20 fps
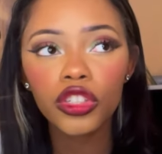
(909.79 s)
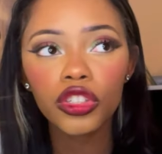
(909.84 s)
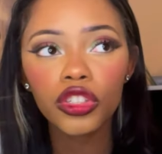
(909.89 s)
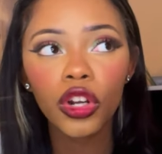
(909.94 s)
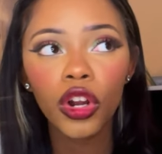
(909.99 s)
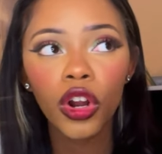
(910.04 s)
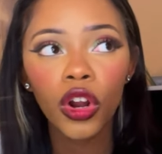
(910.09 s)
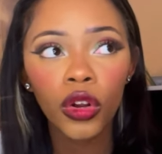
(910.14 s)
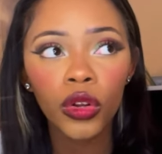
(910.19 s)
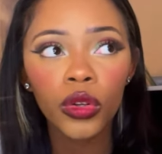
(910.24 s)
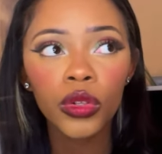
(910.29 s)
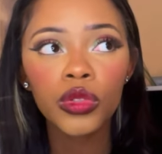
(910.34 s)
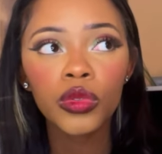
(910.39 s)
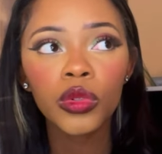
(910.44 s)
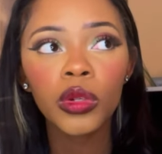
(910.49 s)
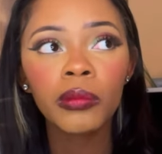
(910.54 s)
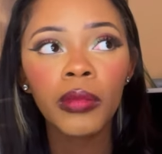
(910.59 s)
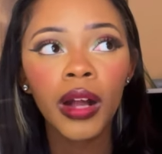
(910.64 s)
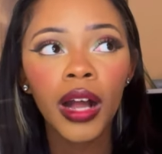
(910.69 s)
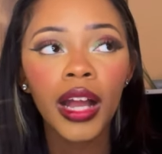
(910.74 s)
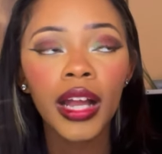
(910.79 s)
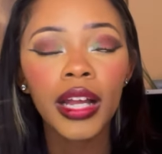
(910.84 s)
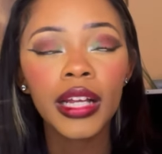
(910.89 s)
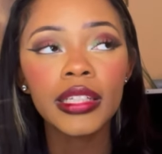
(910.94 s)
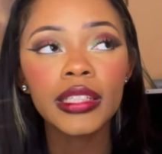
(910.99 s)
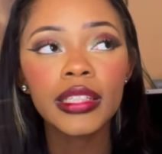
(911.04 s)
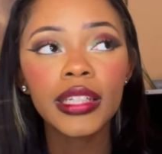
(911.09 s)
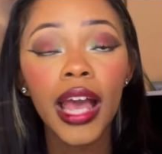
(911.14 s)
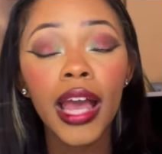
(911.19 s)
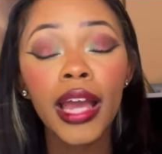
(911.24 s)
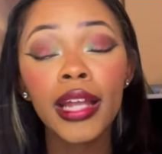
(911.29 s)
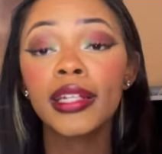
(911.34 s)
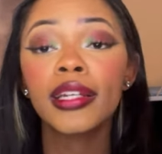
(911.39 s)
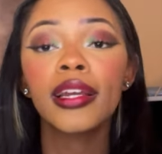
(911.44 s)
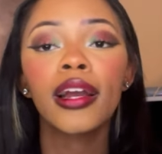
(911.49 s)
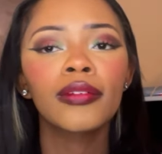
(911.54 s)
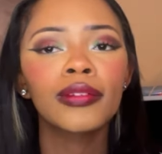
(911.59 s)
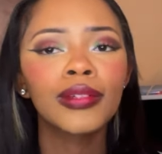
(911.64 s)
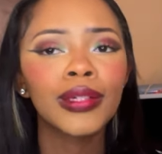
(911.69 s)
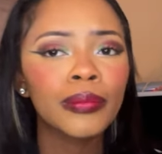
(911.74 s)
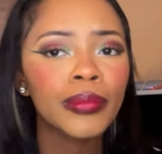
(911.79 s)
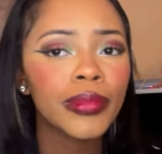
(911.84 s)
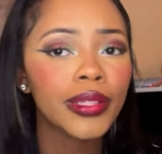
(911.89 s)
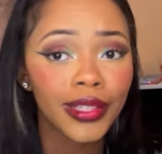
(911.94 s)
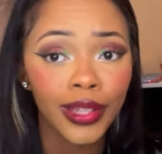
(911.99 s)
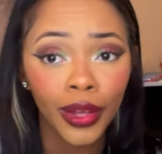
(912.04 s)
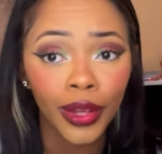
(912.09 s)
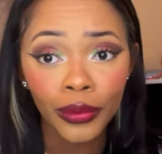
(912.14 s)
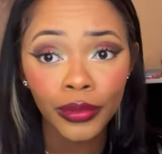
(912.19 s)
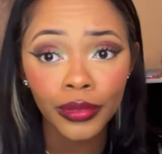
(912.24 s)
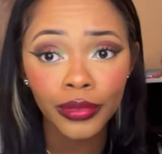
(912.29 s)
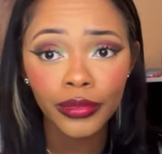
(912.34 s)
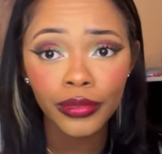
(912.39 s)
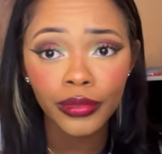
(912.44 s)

Charles reminds Eddie of himself,